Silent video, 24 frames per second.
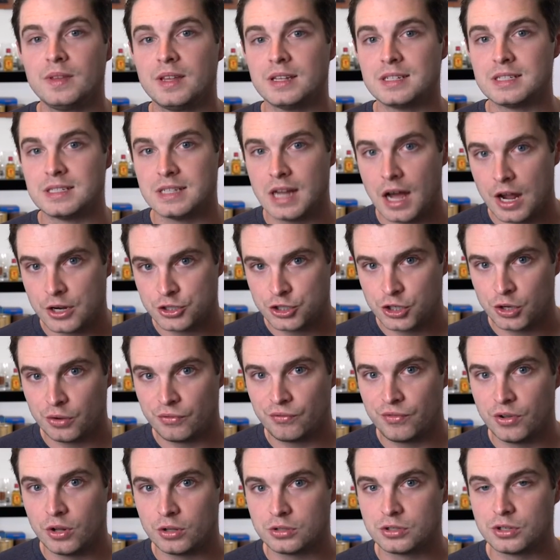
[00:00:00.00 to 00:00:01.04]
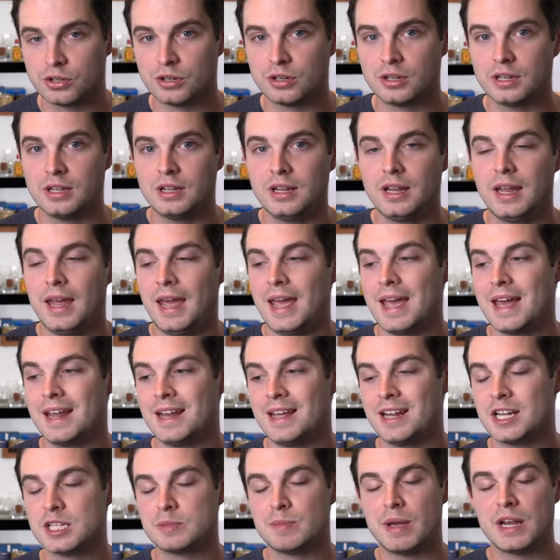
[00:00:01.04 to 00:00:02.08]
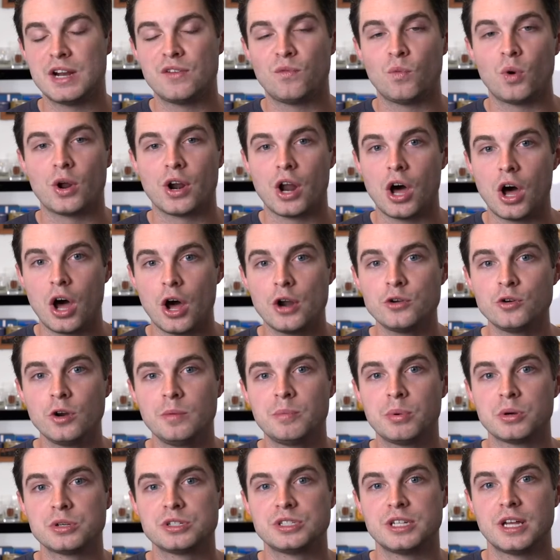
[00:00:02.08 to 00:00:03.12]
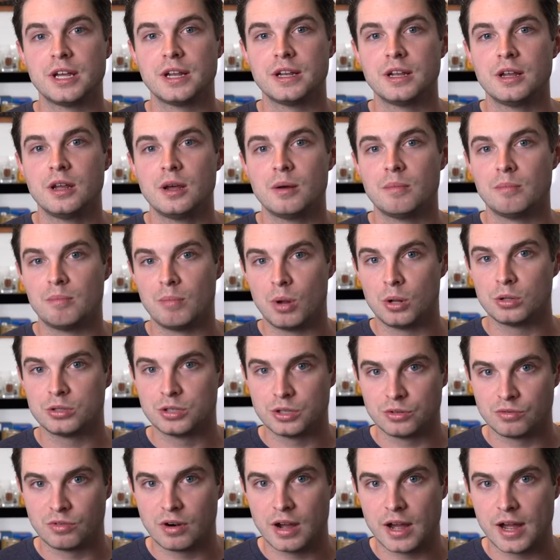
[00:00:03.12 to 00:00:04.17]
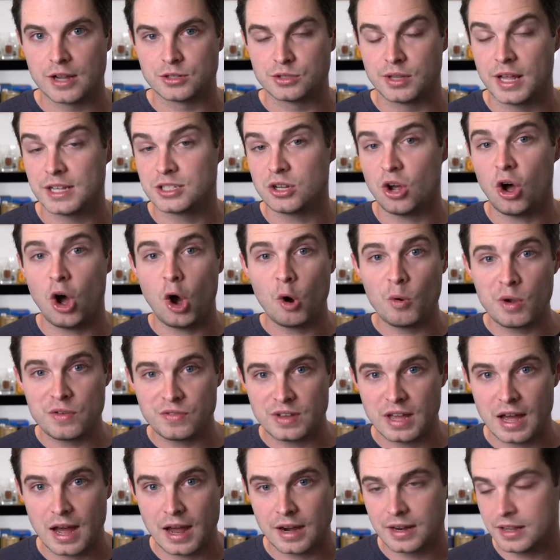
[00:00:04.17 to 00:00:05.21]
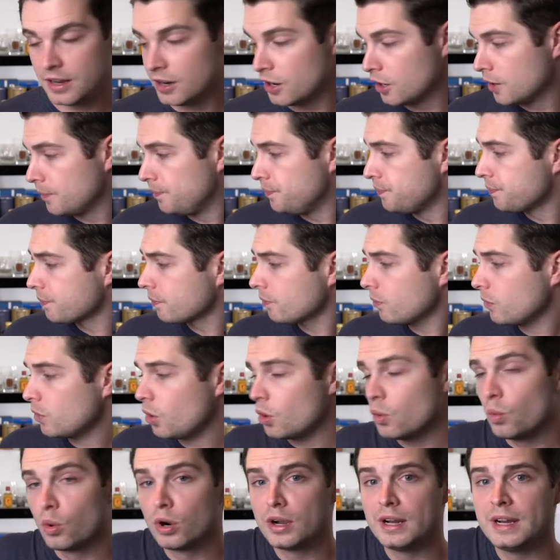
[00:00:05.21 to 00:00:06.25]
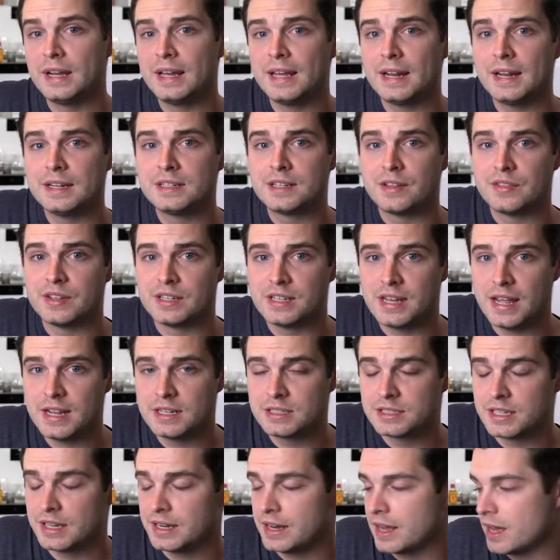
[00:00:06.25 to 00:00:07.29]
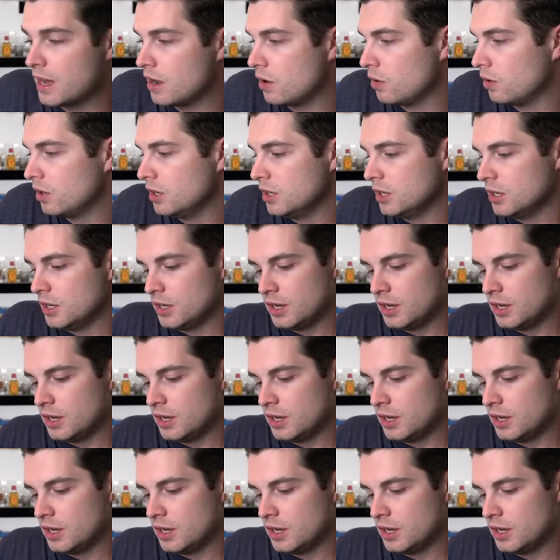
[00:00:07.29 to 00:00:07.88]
It's non-chill filtered, and it is made of 100% malted rye. So that's all we've got here. We're going to get into the tasting now.